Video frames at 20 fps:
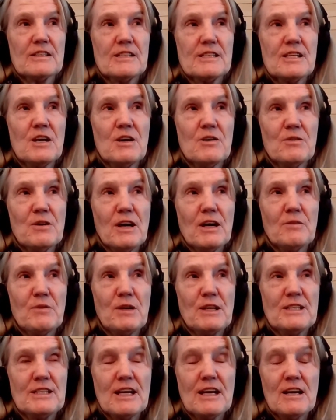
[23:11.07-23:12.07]
So I
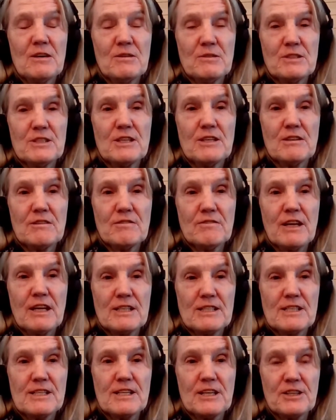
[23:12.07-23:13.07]
went down to the
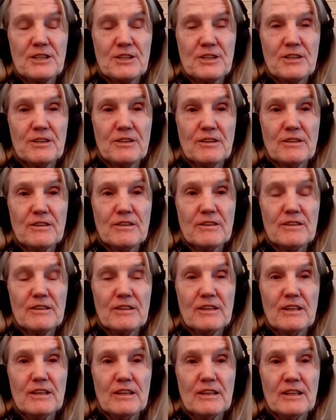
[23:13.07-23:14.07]
Van Center,
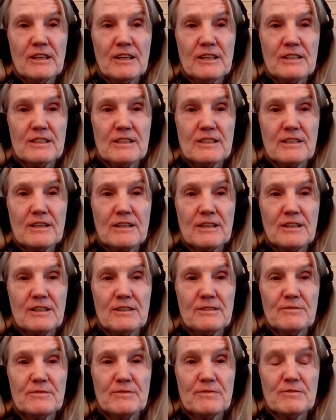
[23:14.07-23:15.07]
and
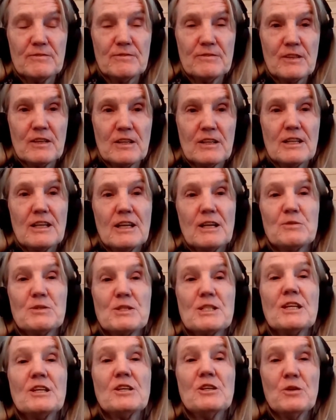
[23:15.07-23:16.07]
it
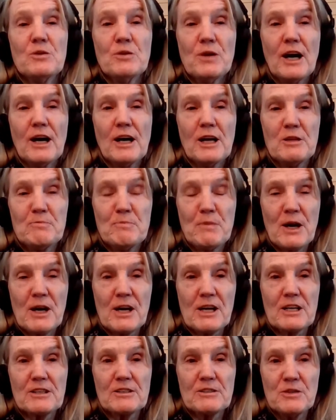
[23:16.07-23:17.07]
was in New Hyde
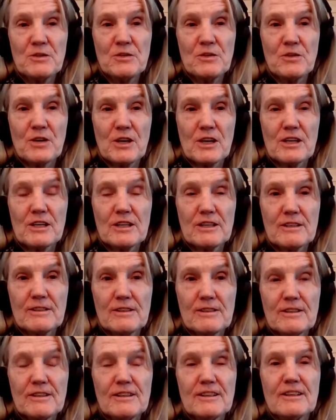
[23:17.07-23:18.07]
Park, New York.
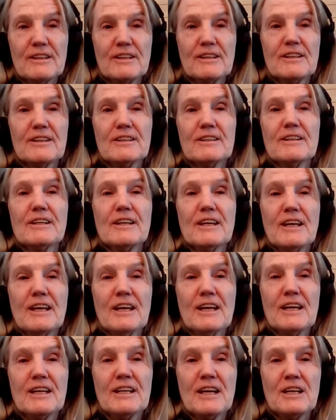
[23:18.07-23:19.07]

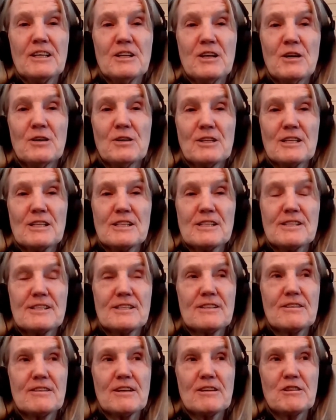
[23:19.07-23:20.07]
And I
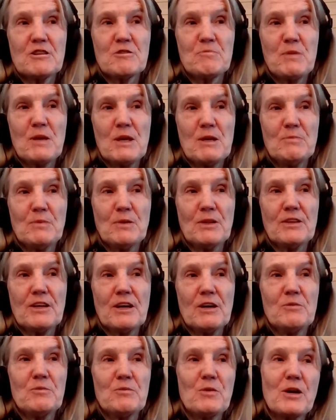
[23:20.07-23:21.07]
noticed that the people
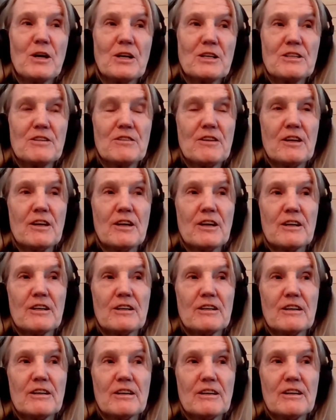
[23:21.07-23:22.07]
that worked
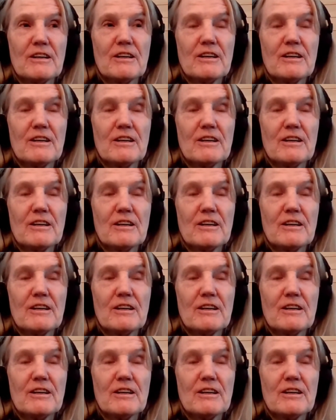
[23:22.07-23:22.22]
there